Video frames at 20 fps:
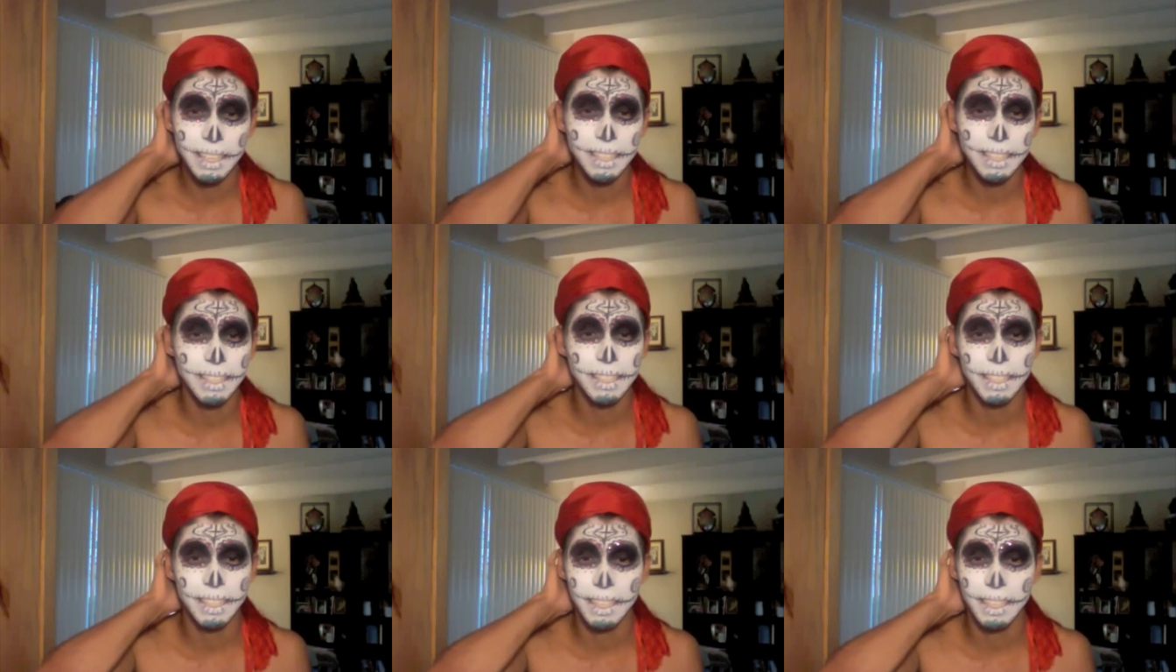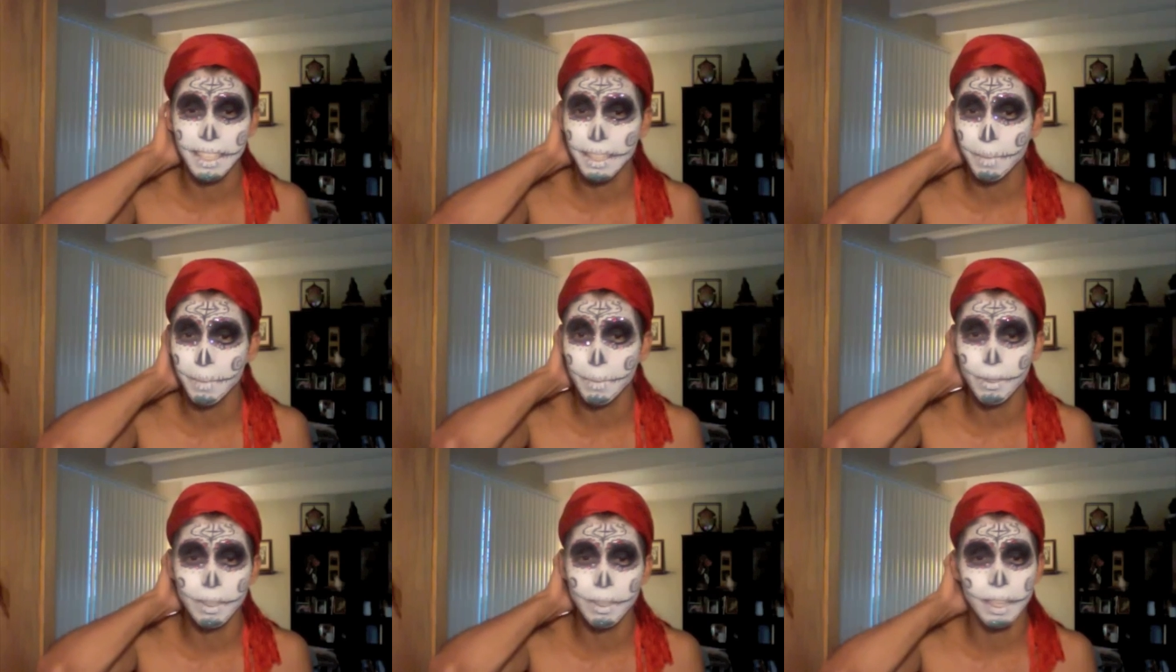not the
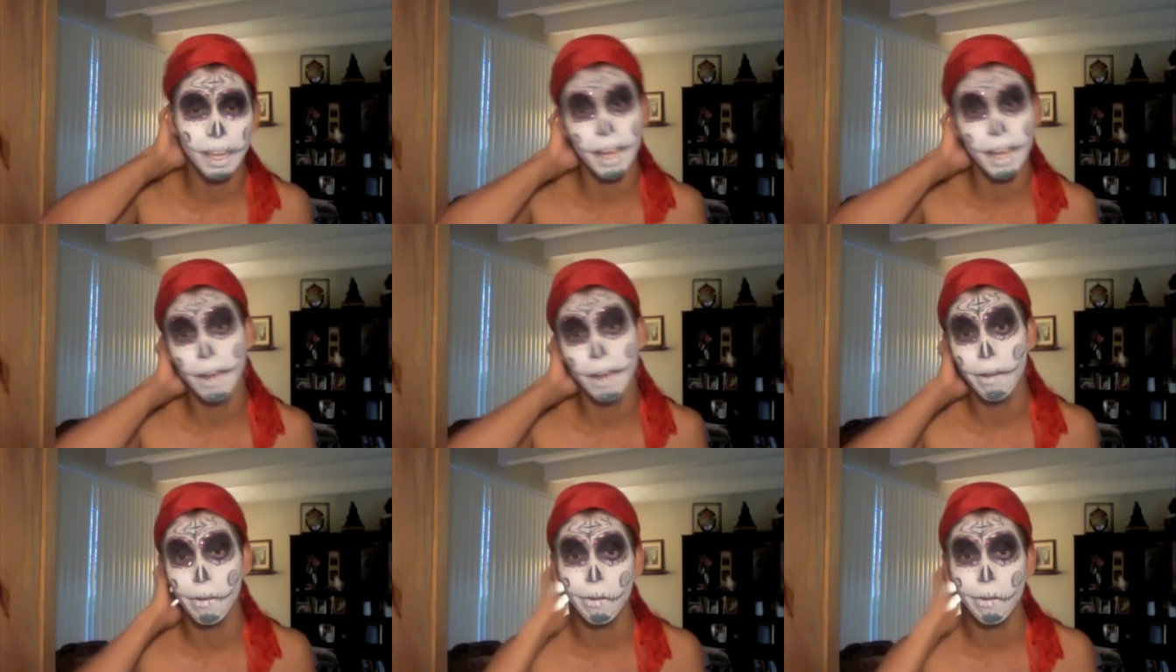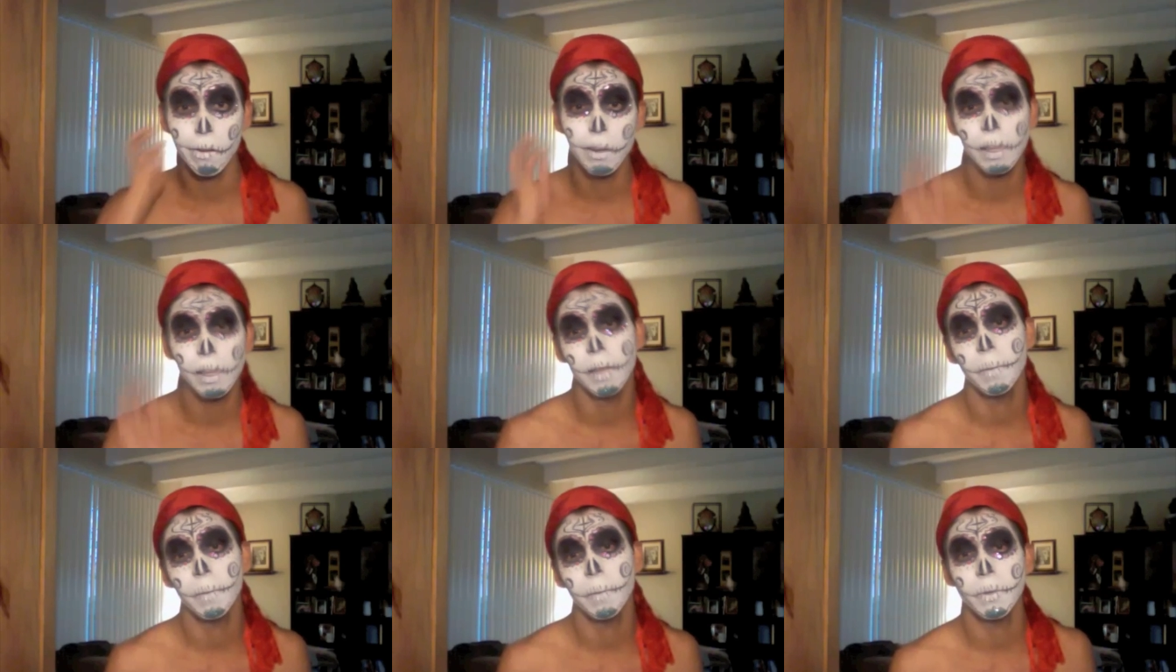most
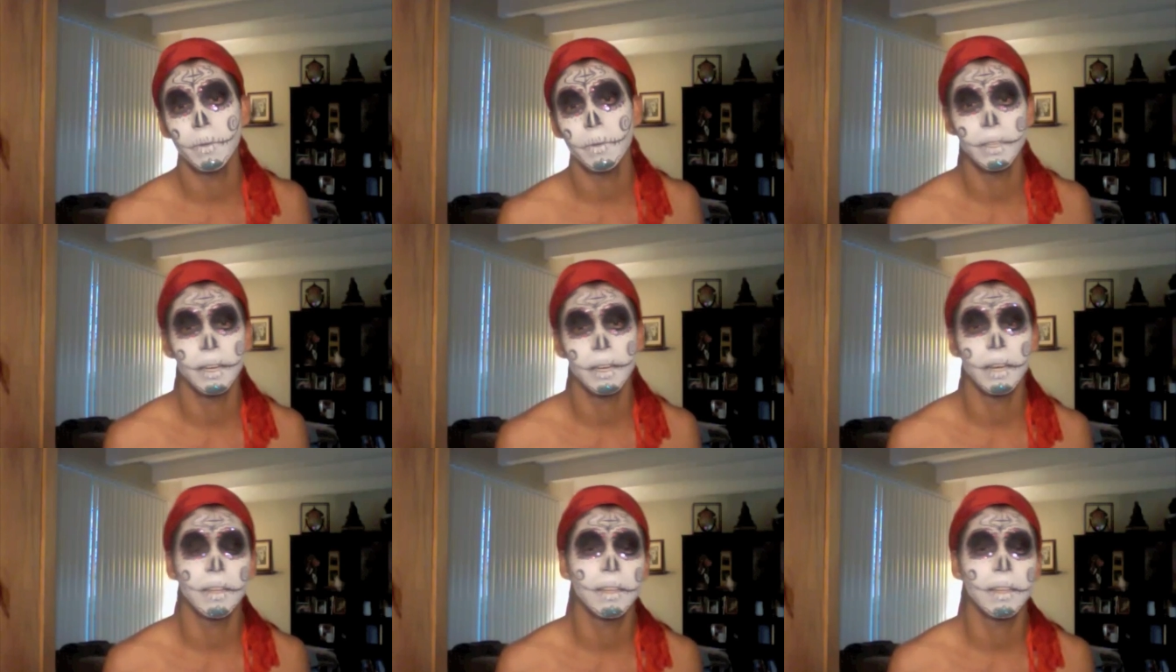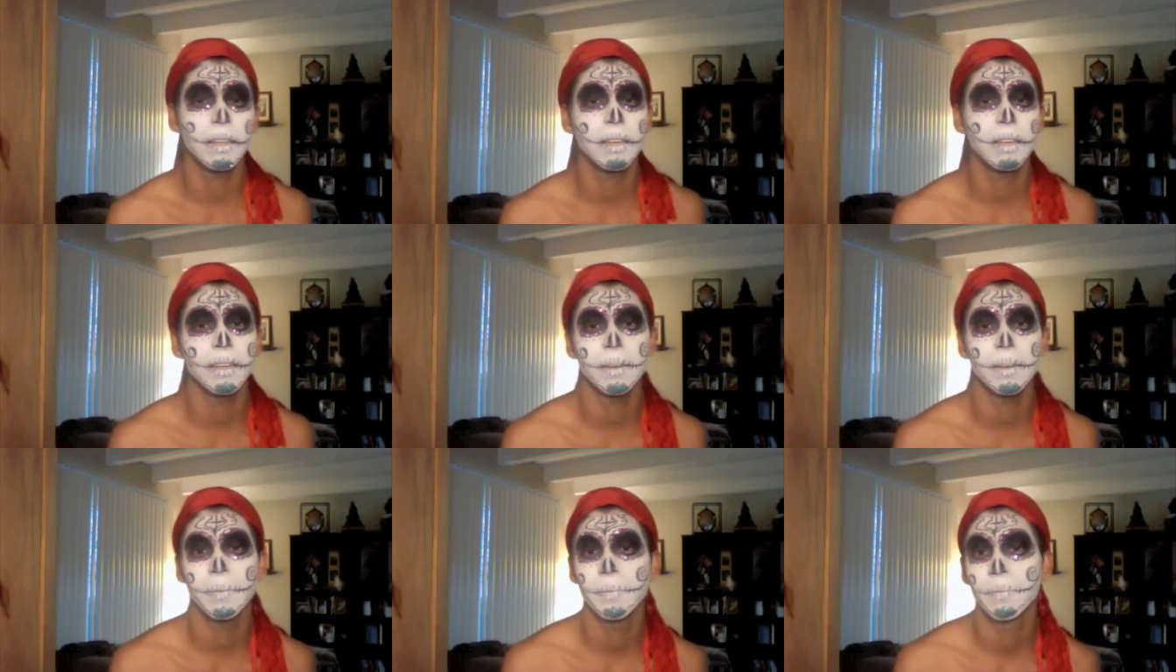Anglo-looking person out
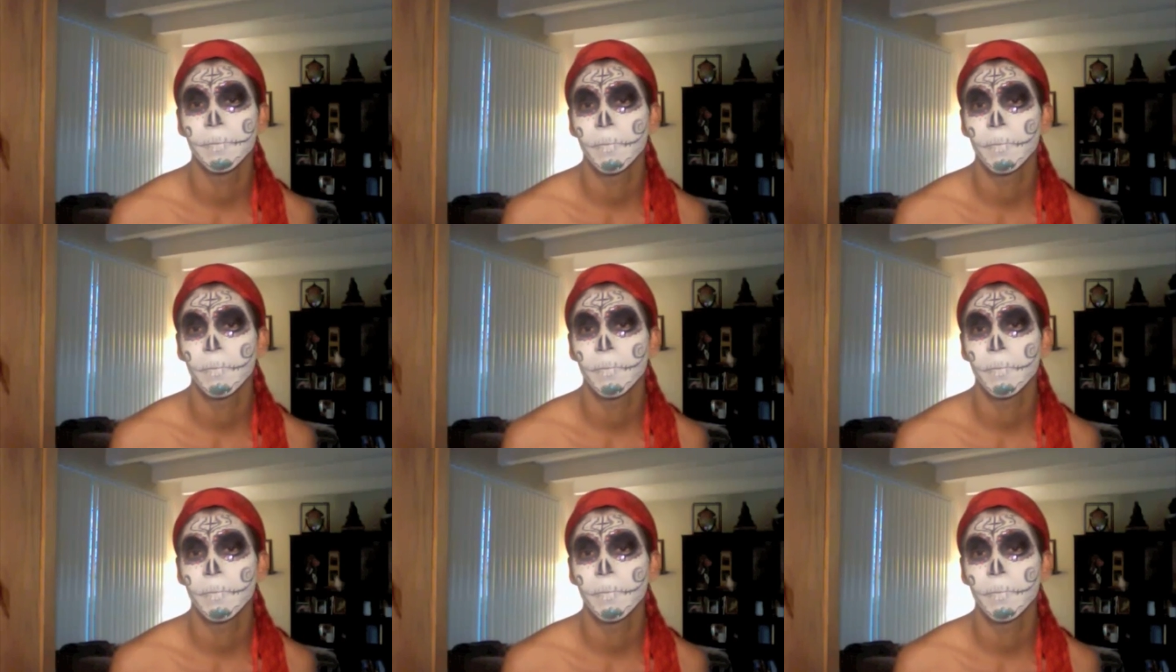there,